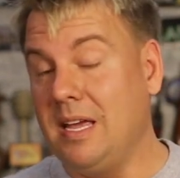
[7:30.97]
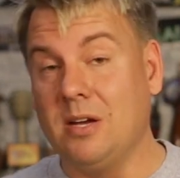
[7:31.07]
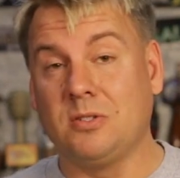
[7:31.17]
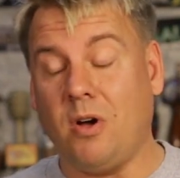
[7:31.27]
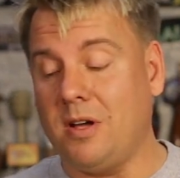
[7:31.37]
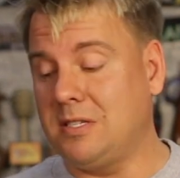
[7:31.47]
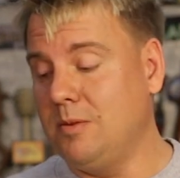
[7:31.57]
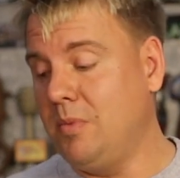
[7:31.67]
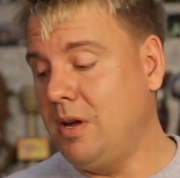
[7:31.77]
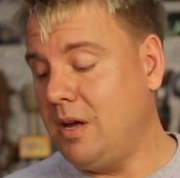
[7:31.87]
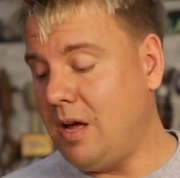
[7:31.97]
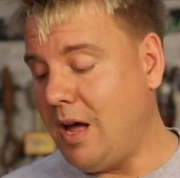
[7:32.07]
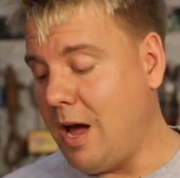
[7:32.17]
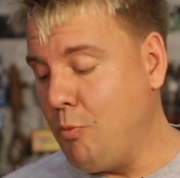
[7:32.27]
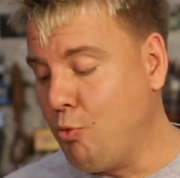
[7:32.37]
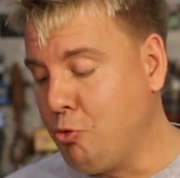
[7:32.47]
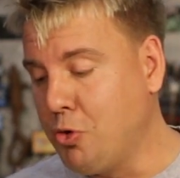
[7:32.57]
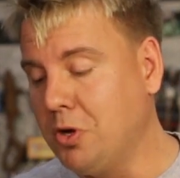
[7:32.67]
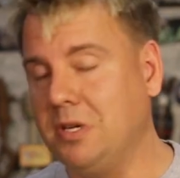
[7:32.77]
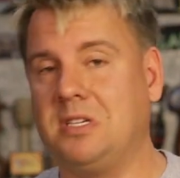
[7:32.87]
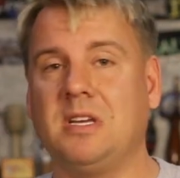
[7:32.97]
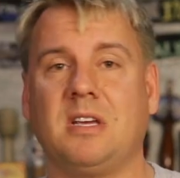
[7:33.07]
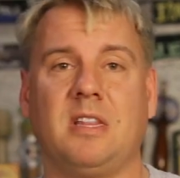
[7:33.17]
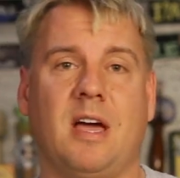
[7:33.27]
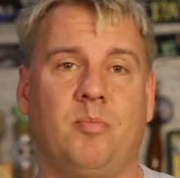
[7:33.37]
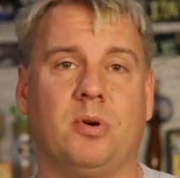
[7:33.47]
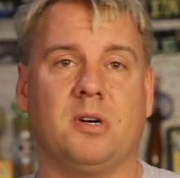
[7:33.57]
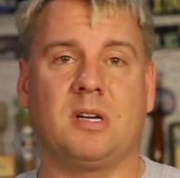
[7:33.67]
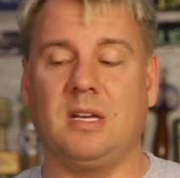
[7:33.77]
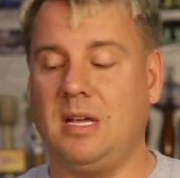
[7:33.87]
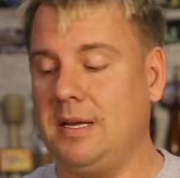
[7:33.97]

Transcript: It was awesome. I'm really digging that book.